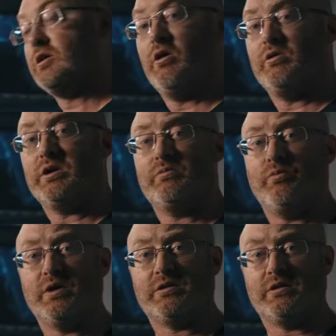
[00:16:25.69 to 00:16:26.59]
So, and they
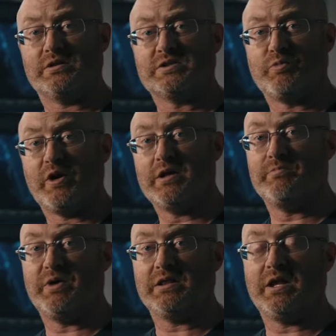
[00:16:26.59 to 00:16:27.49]
continuously sort of
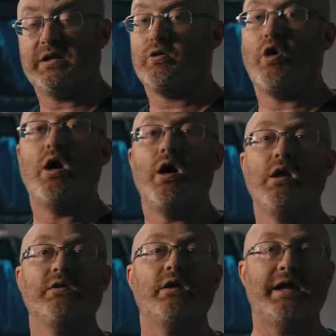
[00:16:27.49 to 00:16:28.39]
inch that bar
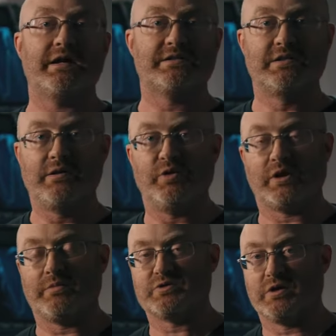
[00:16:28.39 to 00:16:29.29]
up, right, every single
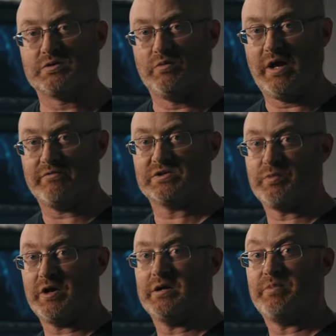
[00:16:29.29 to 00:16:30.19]
year. So we got to make sure
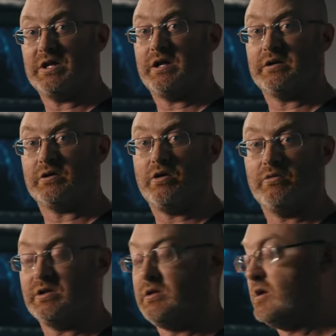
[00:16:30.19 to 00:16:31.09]
that we're coming out,
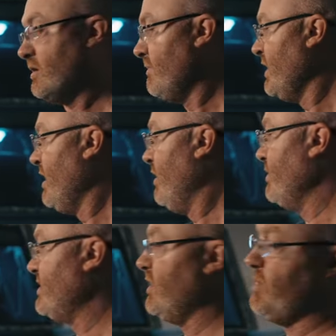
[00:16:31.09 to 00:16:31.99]
right, we're, we're taking
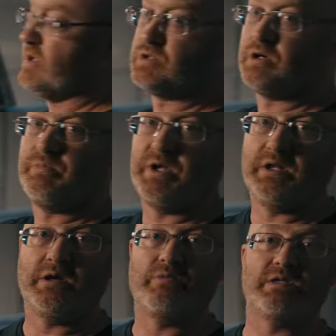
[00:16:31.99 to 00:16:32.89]
that next, not just
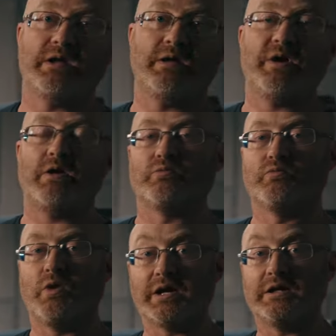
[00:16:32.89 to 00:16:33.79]
maybe an inch, maybe it's
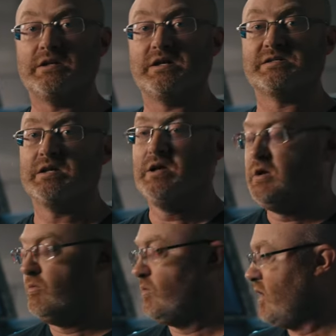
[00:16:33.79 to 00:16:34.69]
like a six inch step